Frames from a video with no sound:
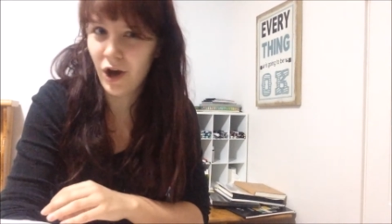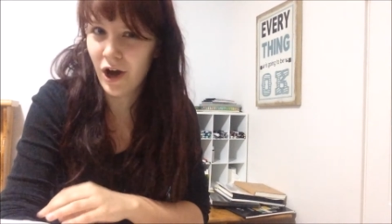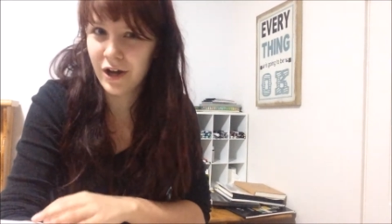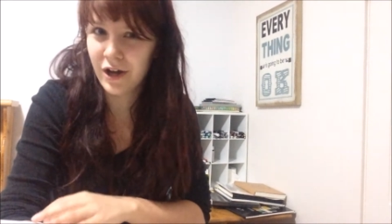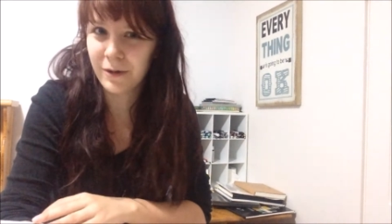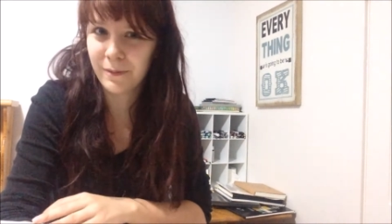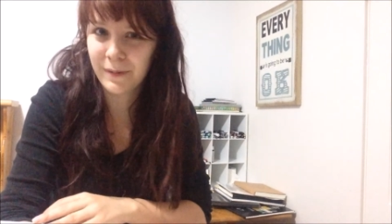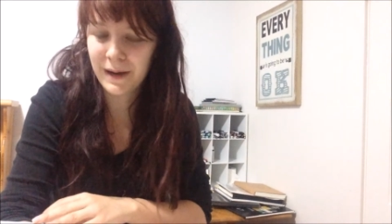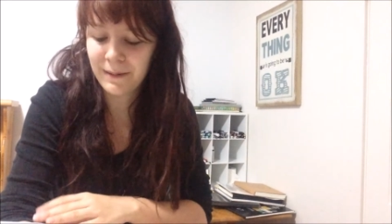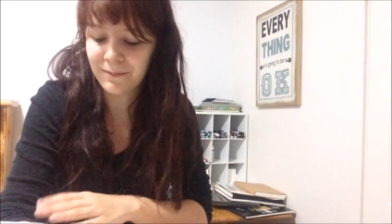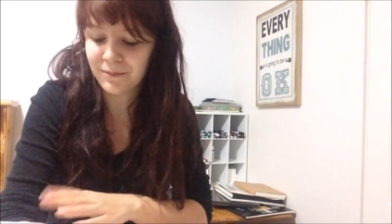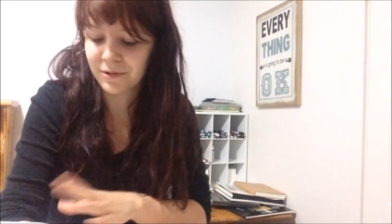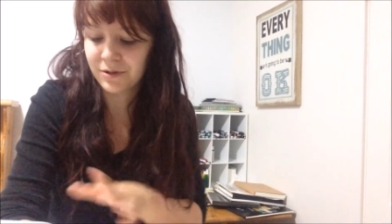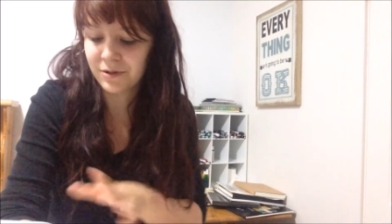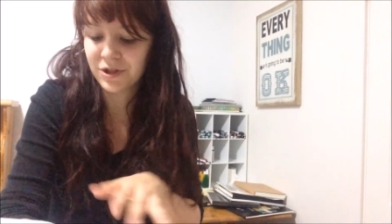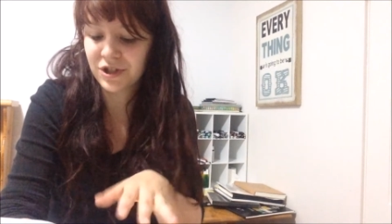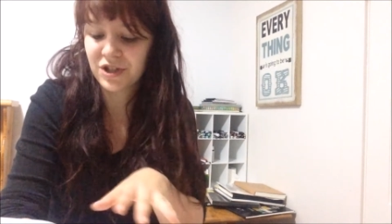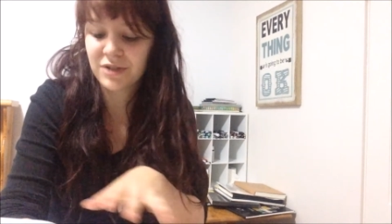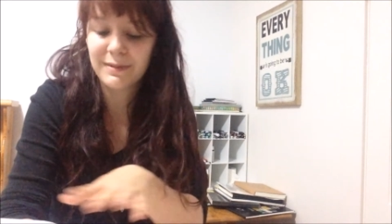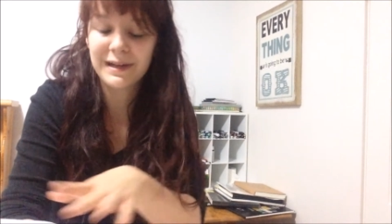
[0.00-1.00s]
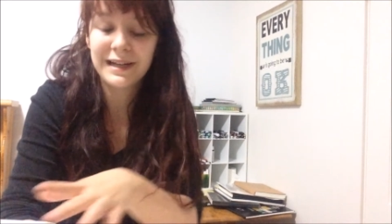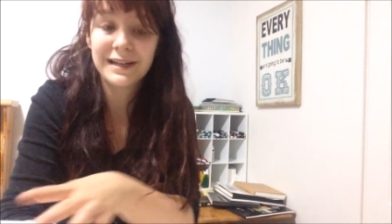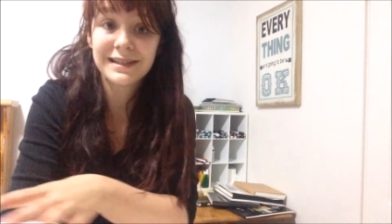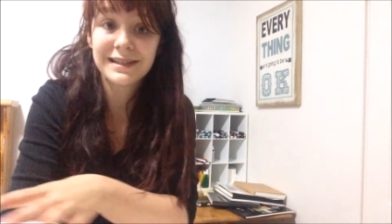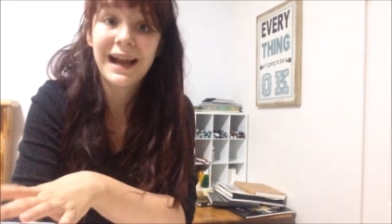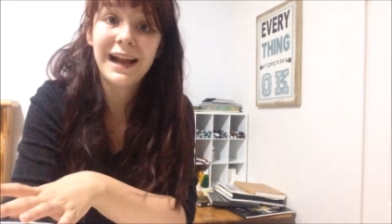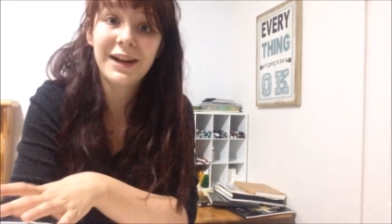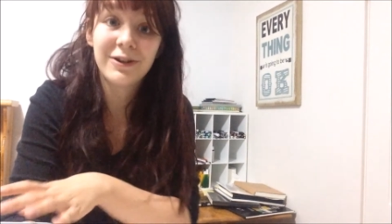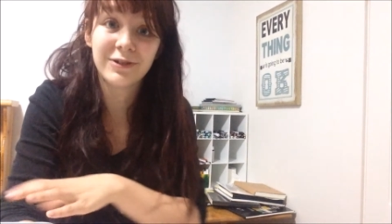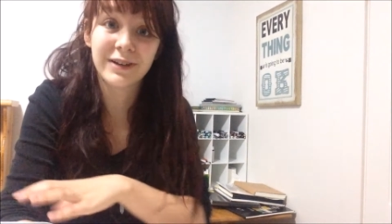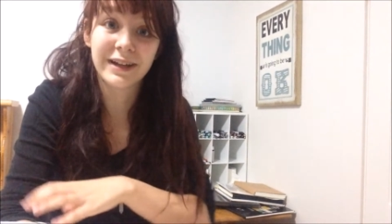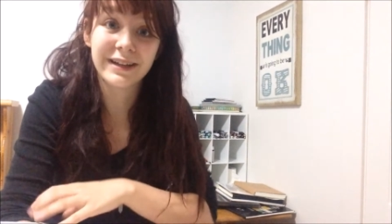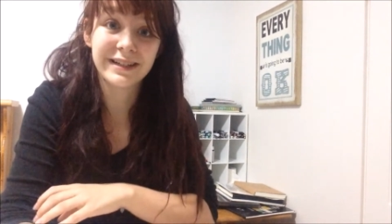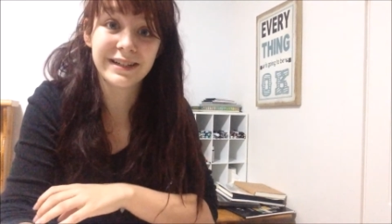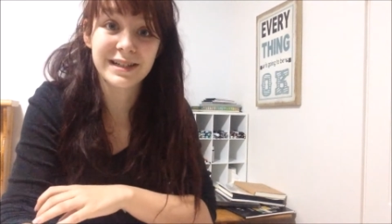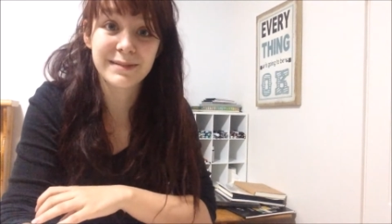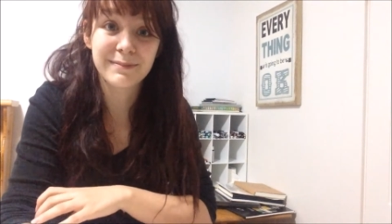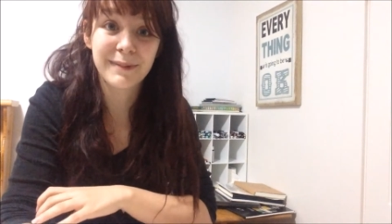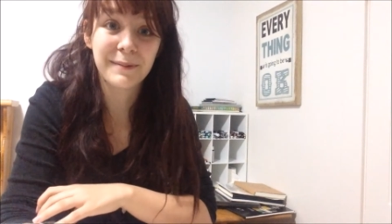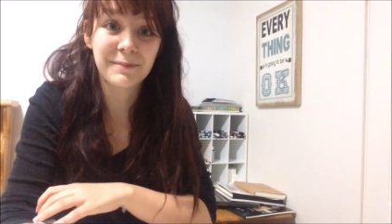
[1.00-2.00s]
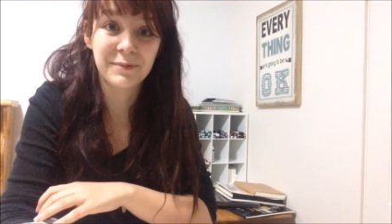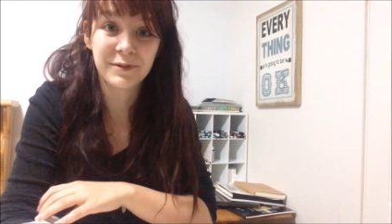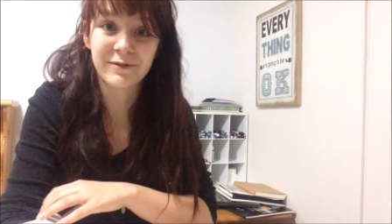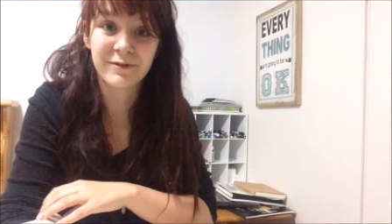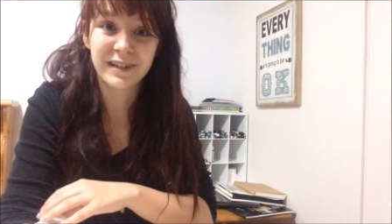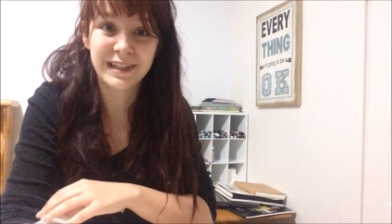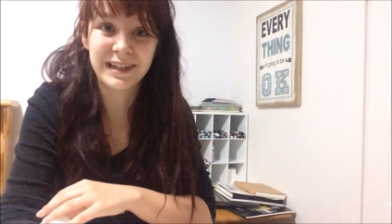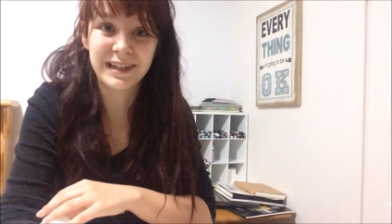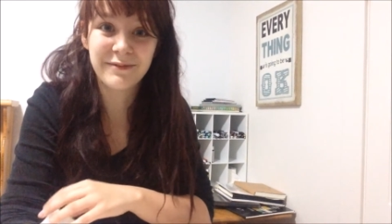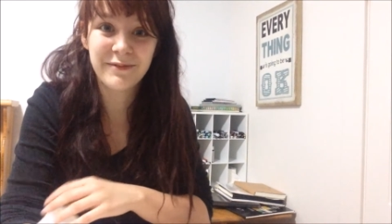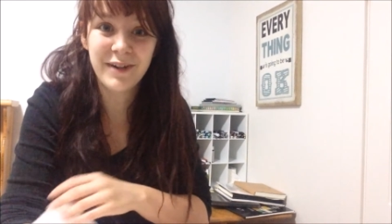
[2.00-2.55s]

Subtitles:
other paper just because I don't like this paper very